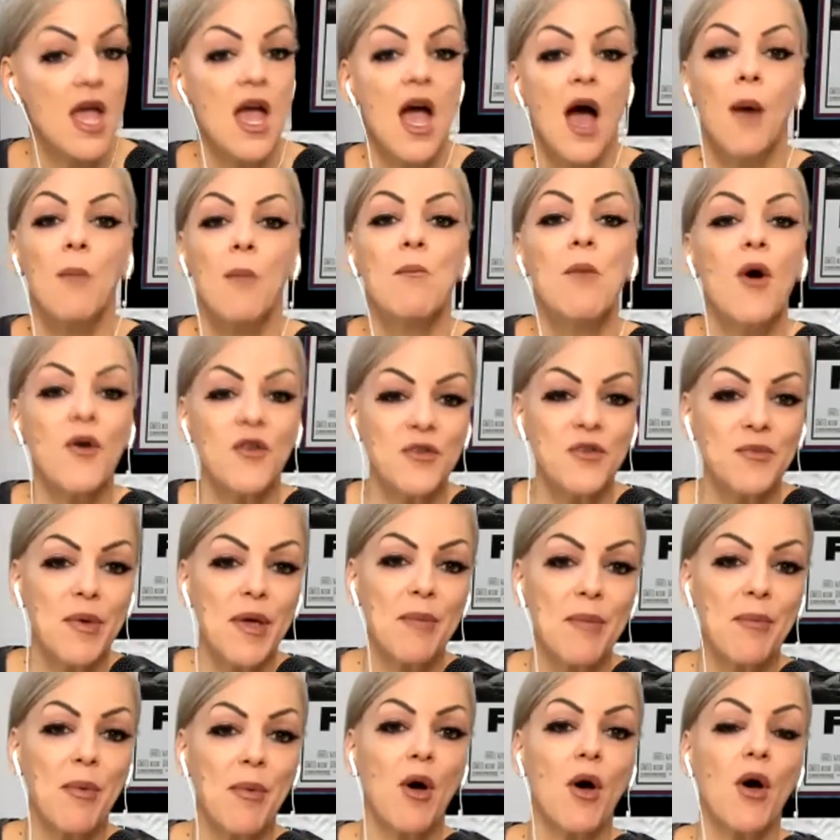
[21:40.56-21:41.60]
Most
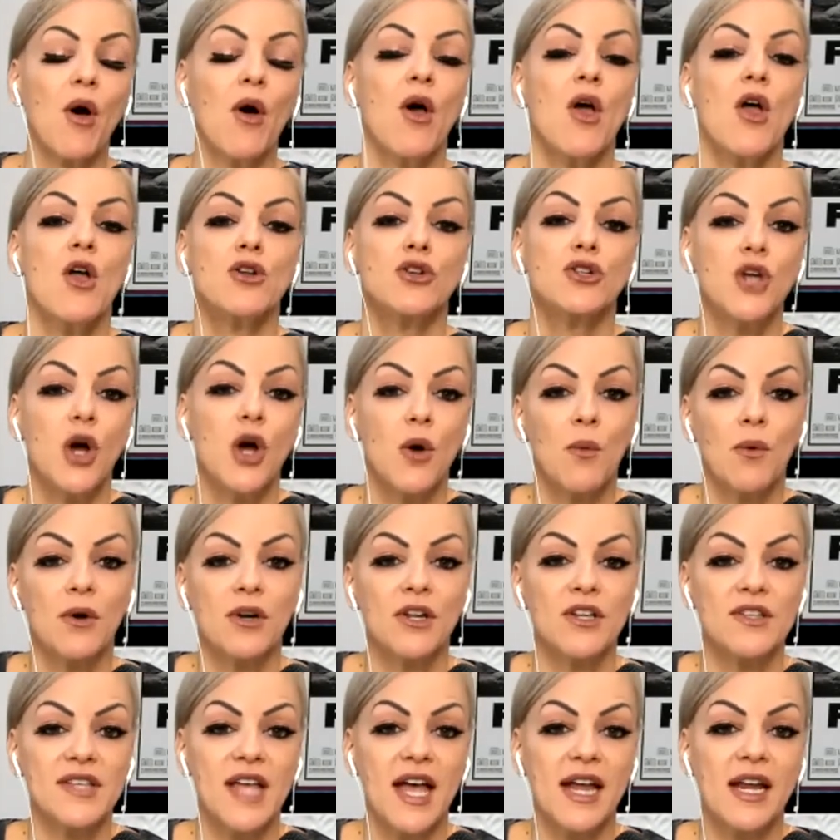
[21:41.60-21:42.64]
people don't want to
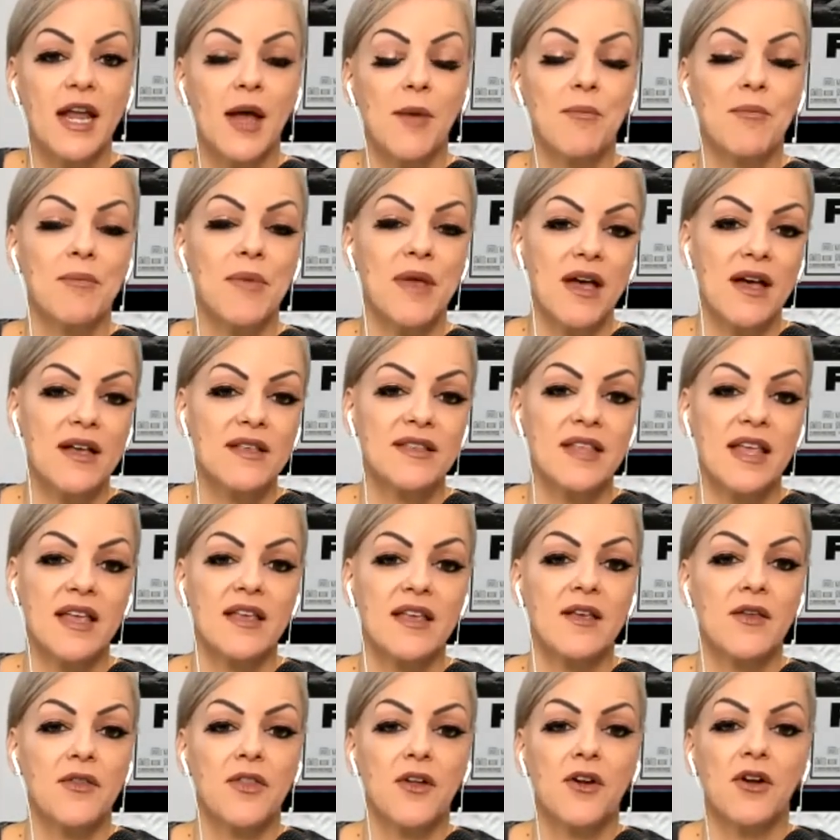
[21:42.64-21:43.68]
sign up because
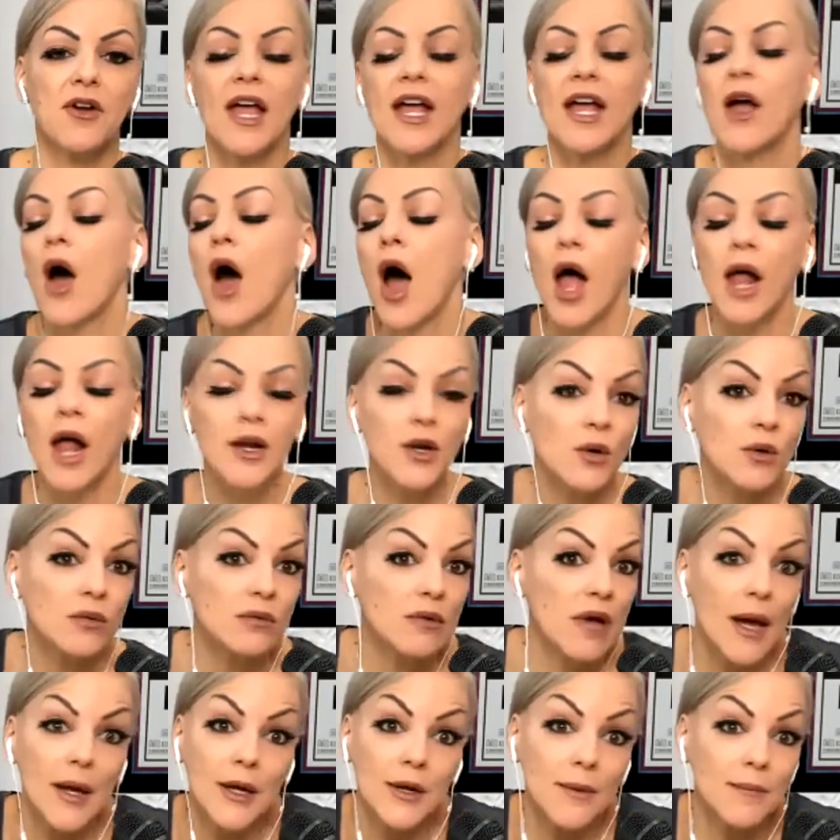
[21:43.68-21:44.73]
they're like, oh,
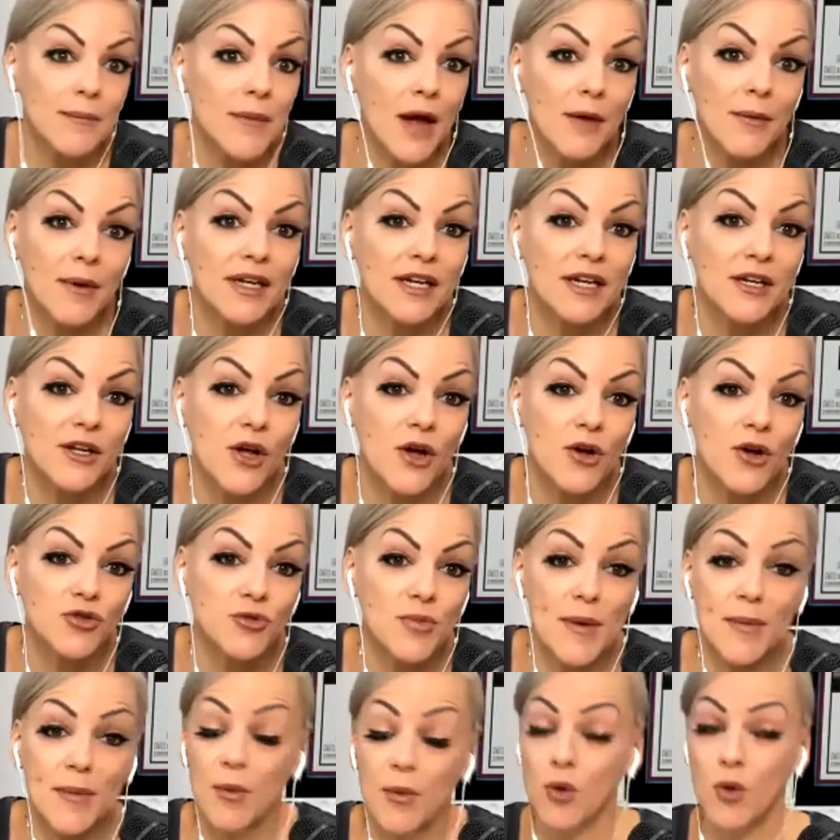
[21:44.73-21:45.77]
I'm not ready to coach
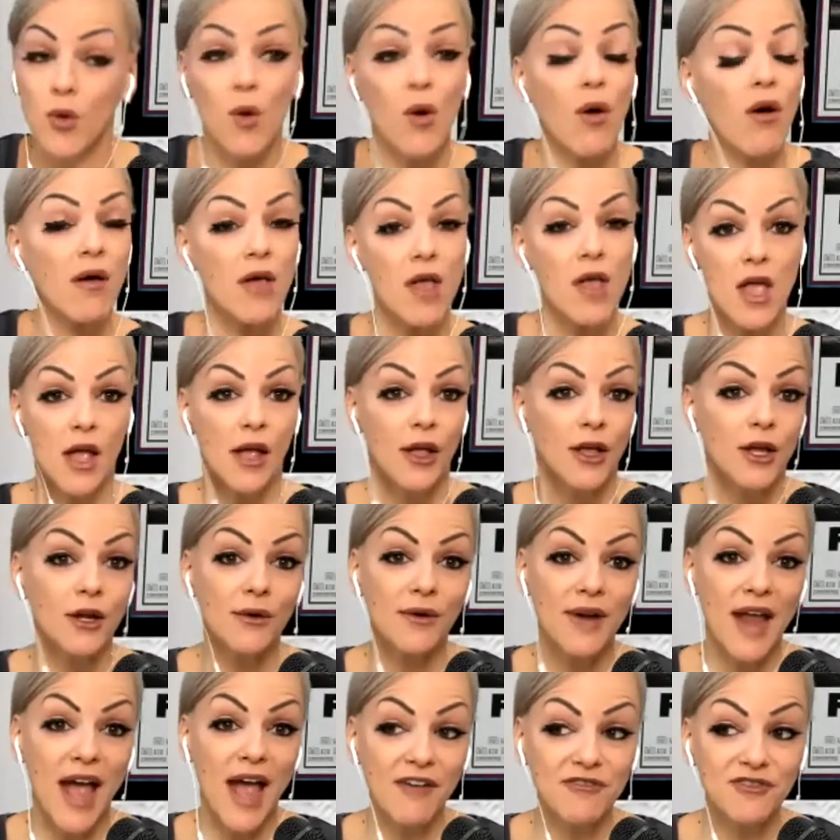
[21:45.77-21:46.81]
people. Cool. You don't
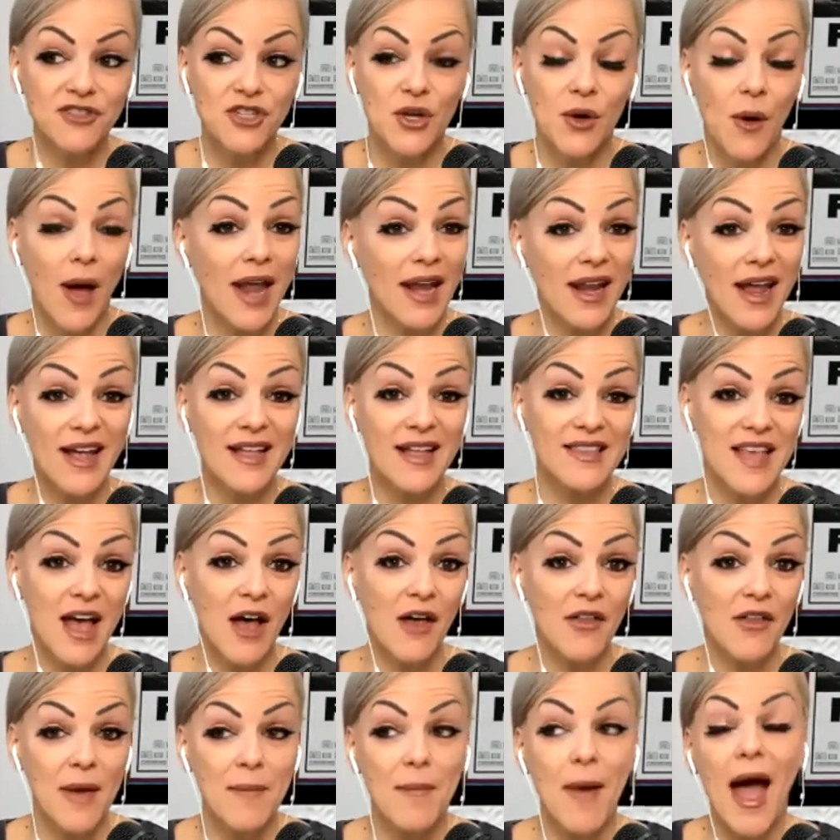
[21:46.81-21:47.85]
have to. And I tell
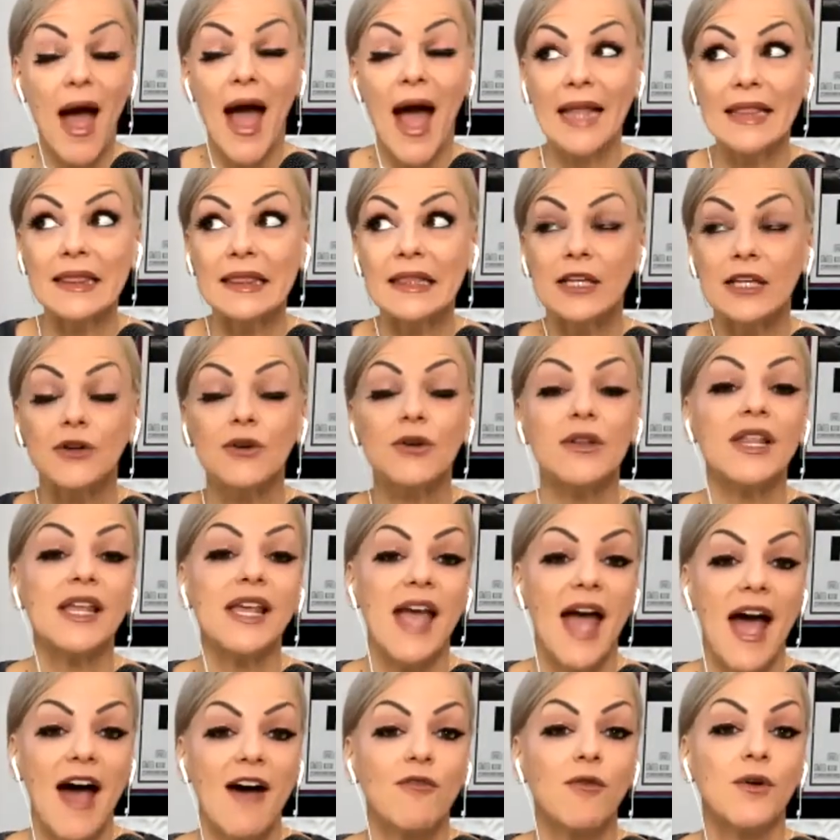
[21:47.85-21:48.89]
them, I literally
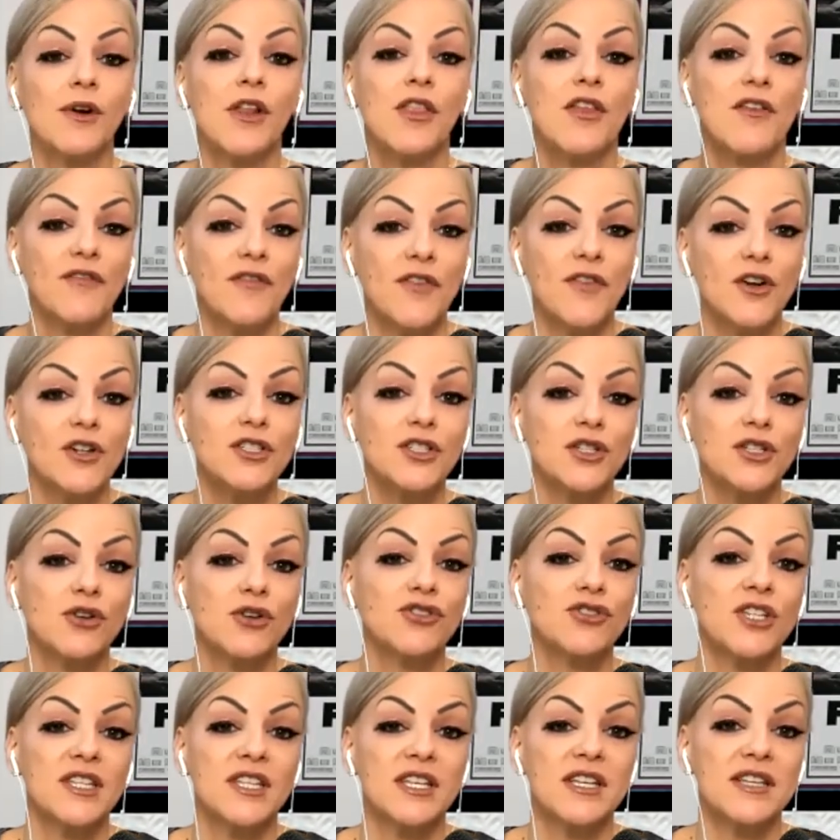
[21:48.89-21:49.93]
have one of the first
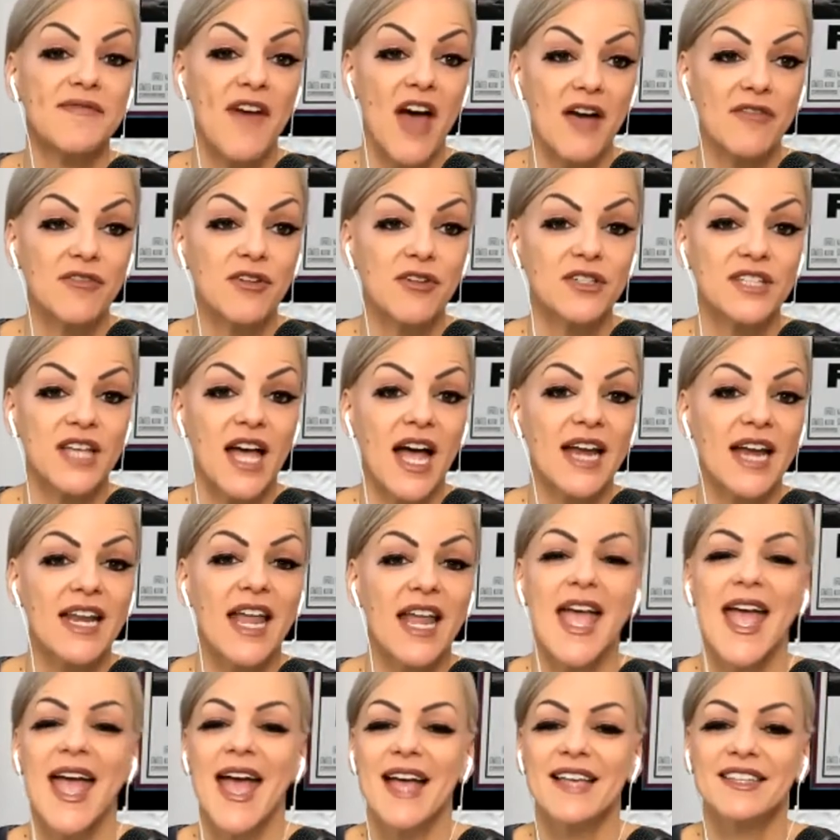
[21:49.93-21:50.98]
coaches they've ever signed
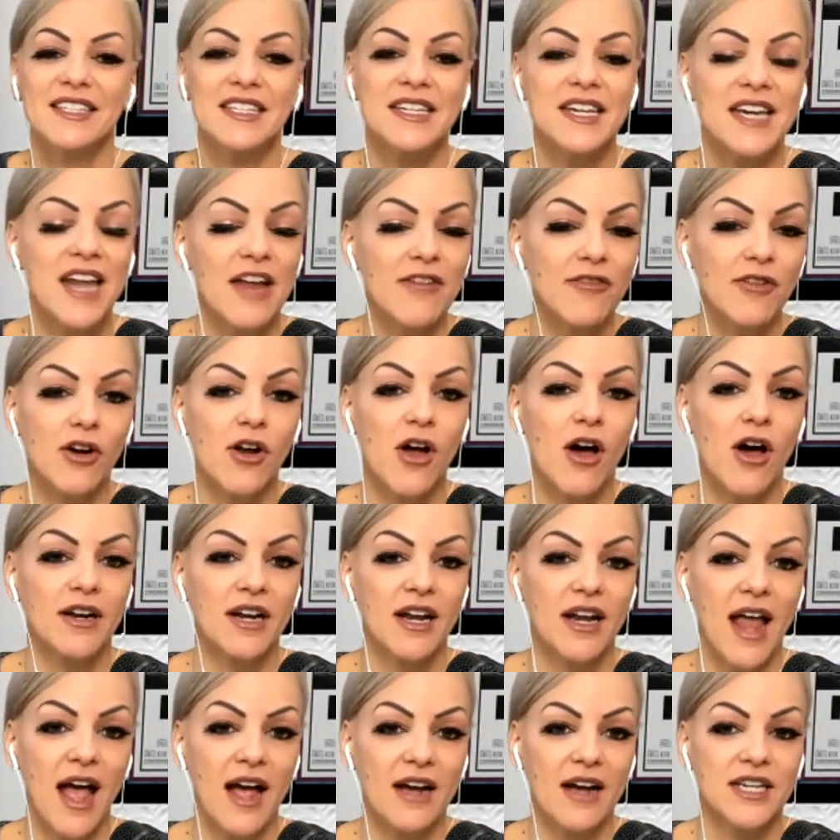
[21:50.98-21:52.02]
has never gone
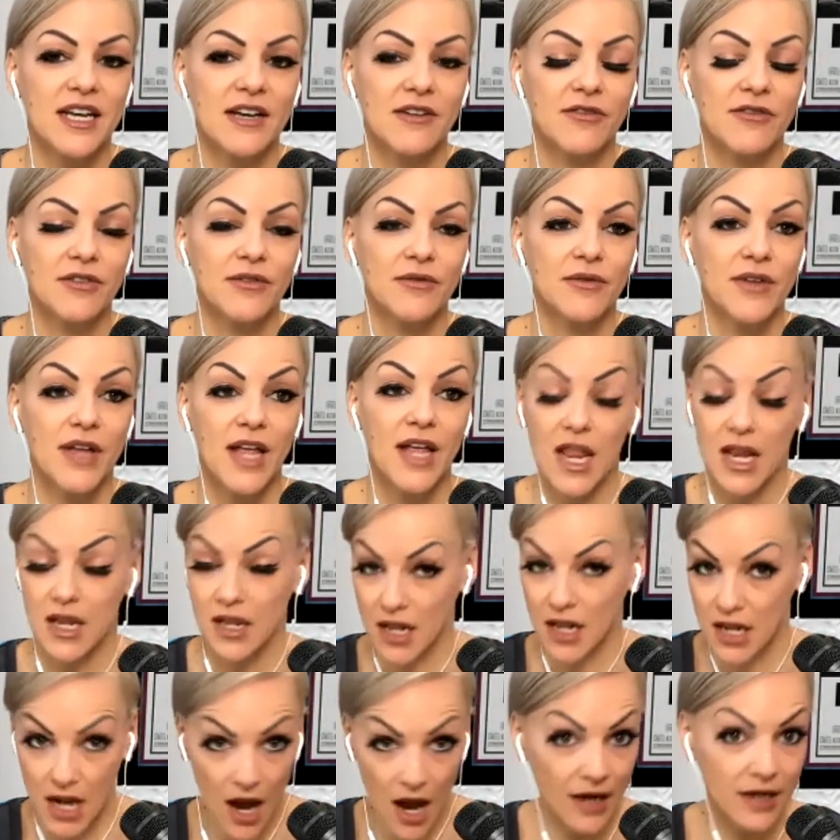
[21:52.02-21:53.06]
inactive
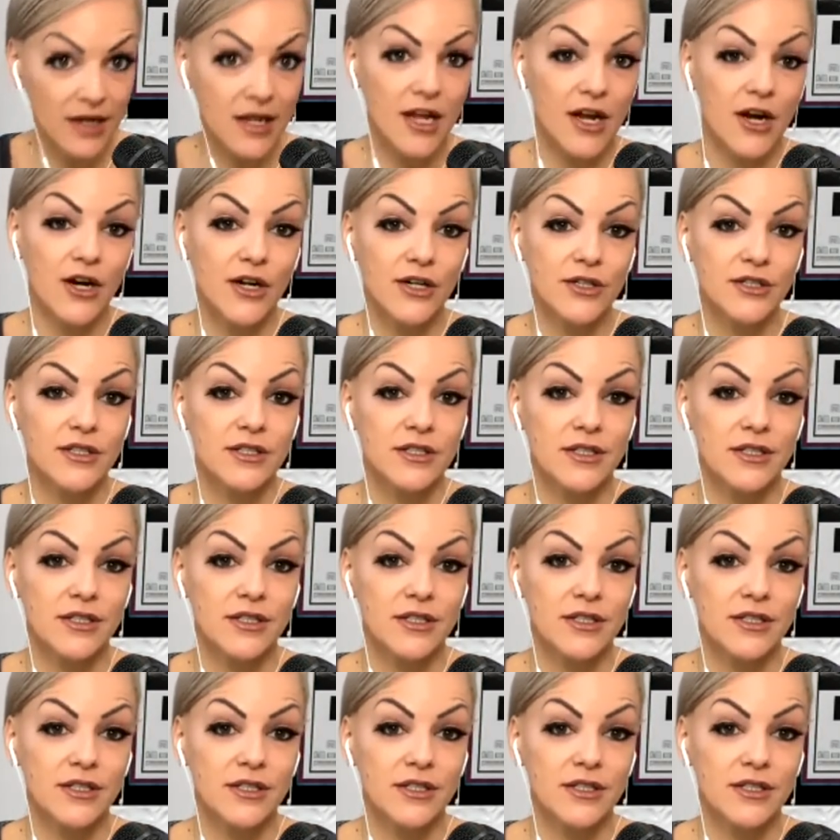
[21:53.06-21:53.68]
in 9 years,